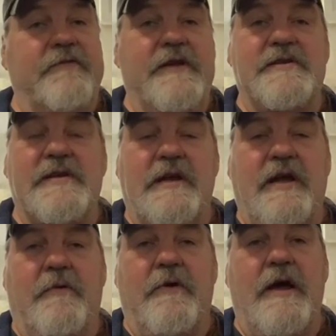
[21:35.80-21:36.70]
Vince said,
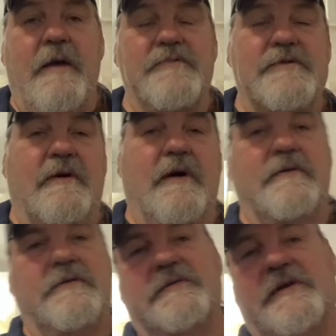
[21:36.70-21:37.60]
"Come on up." So
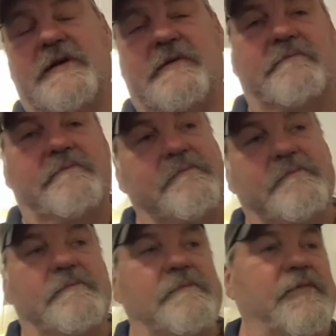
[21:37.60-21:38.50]

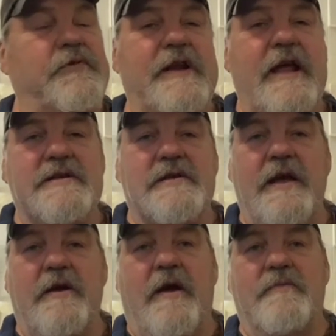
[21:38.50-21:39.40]
three days
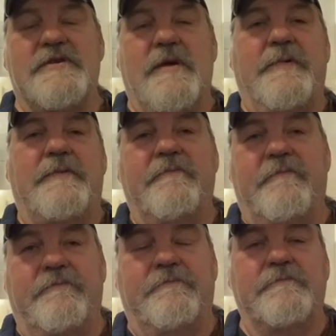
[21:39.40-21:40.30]
later, I was up in,
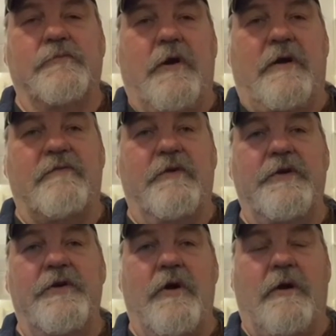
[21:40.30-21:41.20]
working for
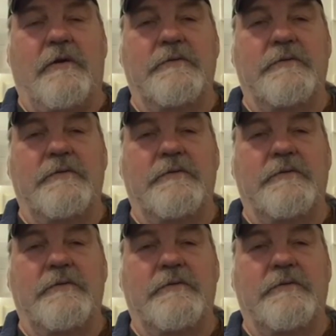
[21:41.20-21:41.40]
New York.